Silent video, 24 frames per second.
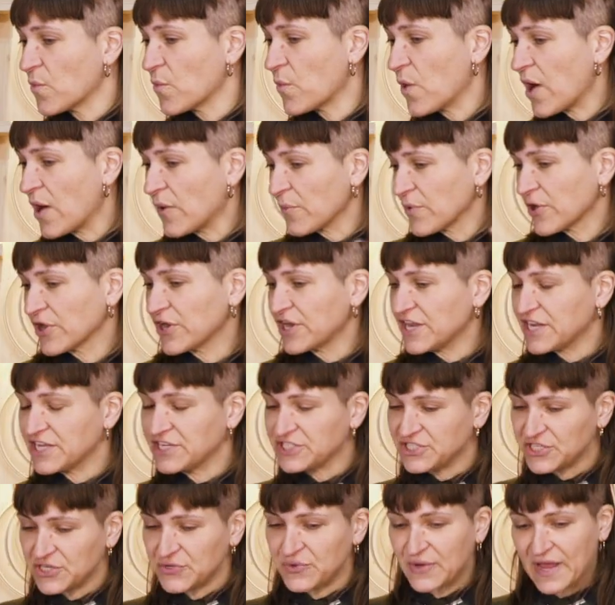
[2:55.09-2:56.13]
What we're
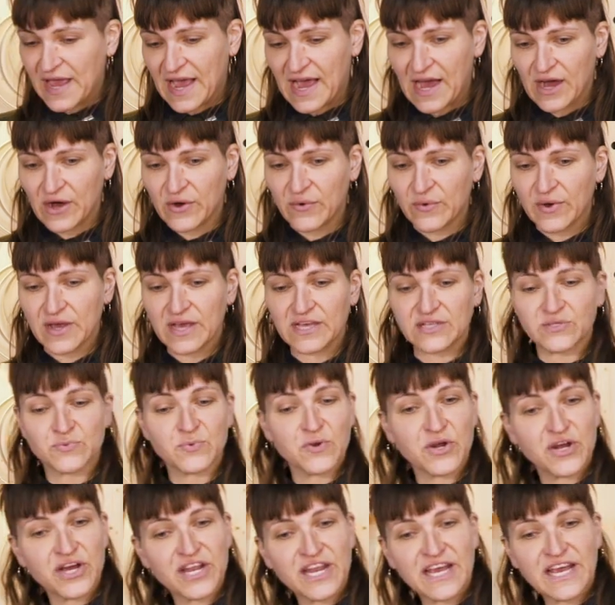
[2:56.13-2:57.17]
gonna do now is
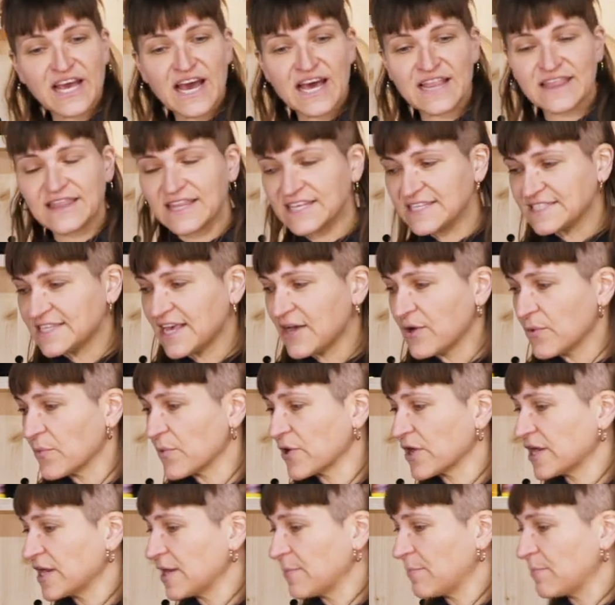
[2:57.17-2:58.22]
we're gonna cut this out.
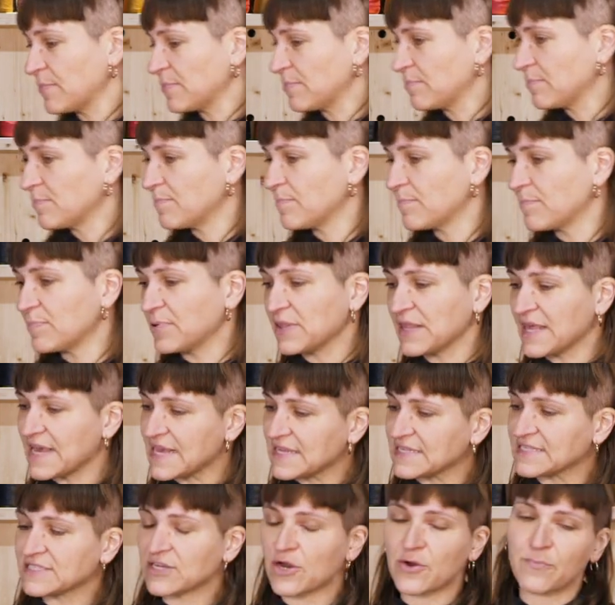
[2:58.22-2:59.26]
We're gonna
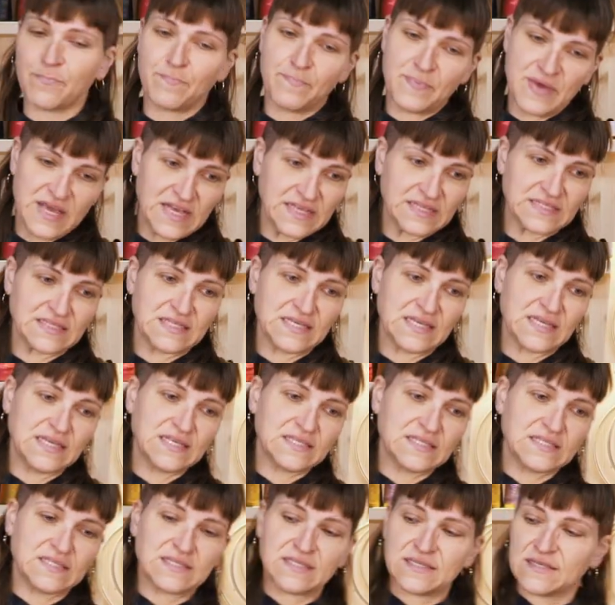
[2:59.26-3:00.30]
place our
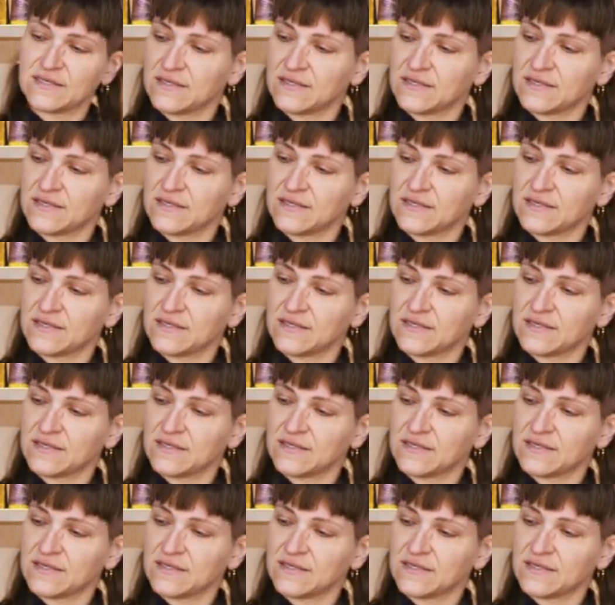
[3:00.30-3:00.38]
pieces.